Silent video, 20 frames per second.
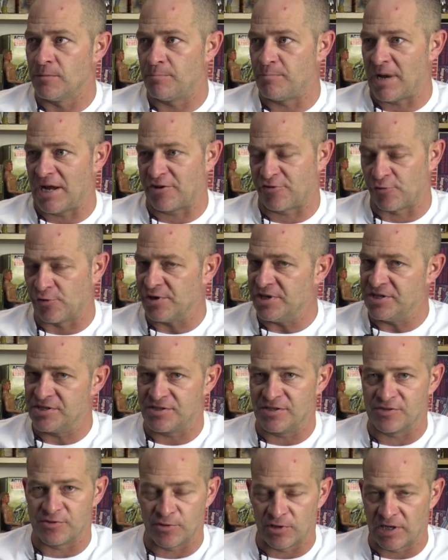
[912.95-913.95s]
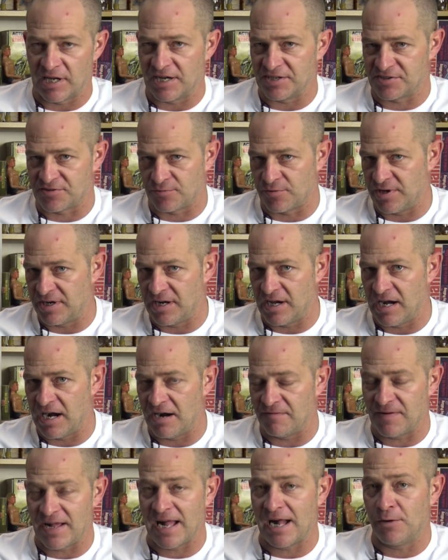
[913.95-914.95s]
batteries that sort of last
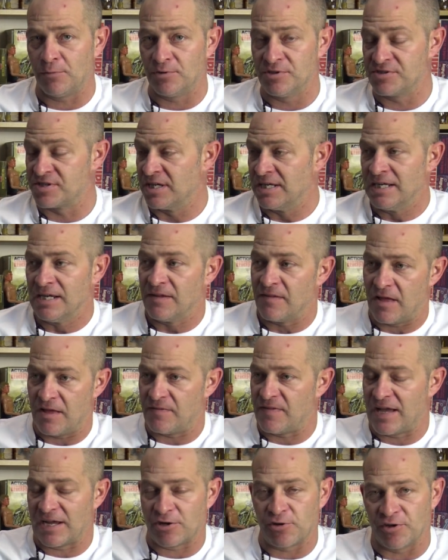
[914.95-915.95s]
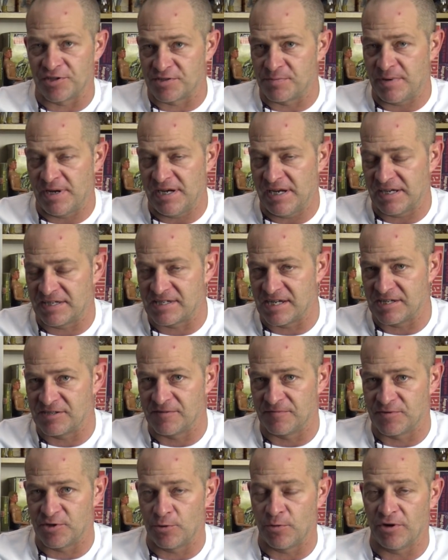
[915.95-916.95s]
3.5 hours. That cost me in
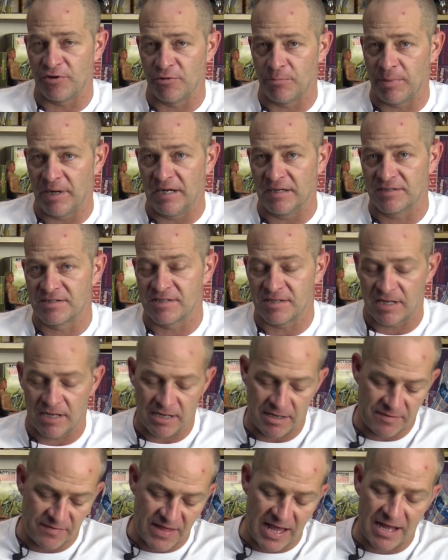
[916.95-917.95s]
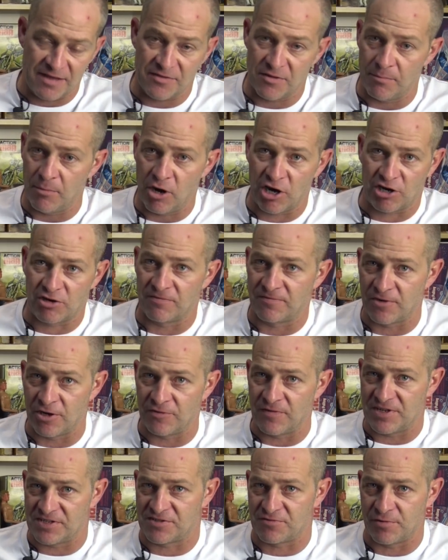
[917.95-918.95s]
excess of $200. That and the
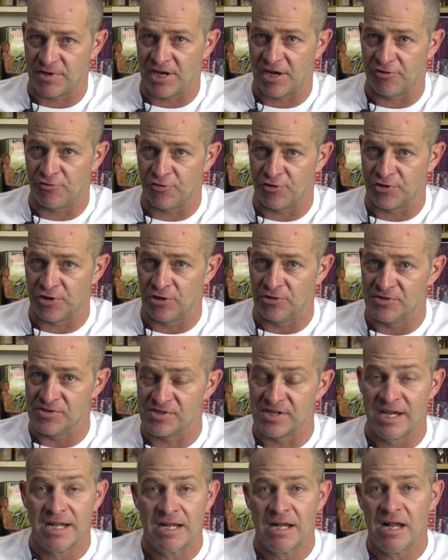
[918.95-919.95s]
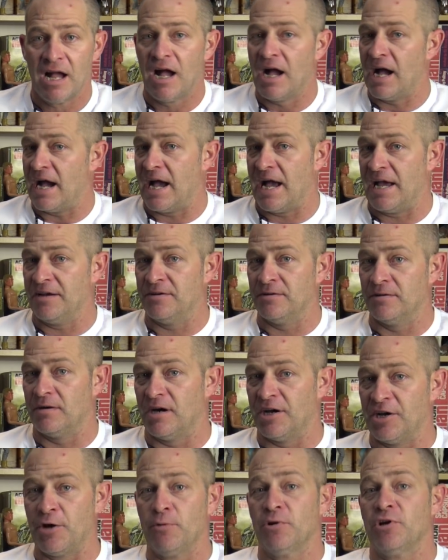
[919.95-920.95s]
microphone, that's $300. And
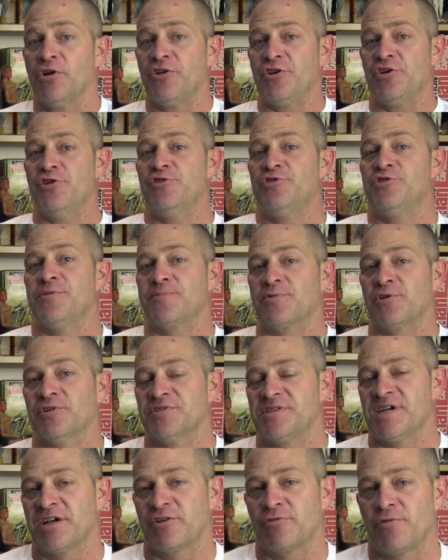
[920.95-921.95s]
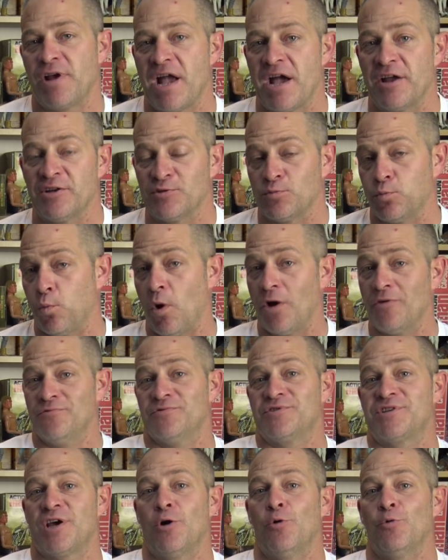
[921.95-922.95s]
I know a lot of YouTube content creators
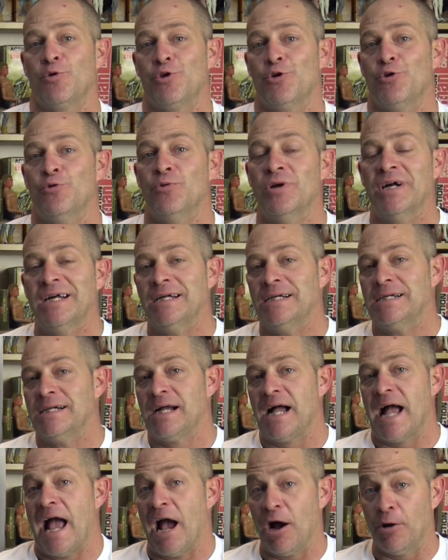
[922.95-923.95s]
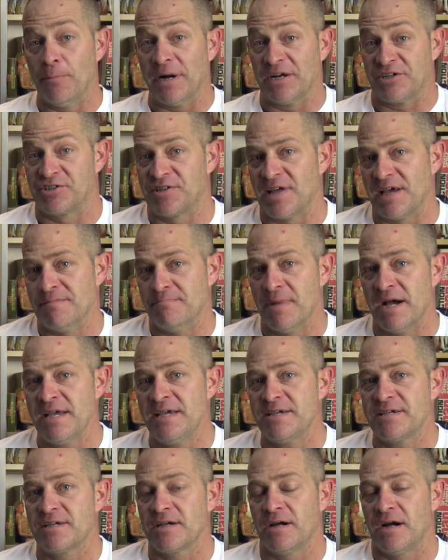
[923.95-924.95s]
won't tell you how much they
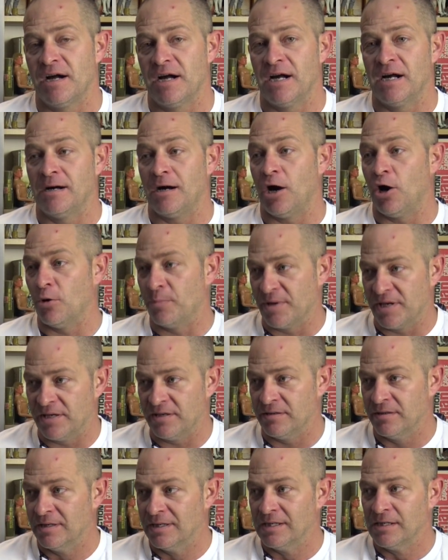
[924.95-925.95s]
make. I'll be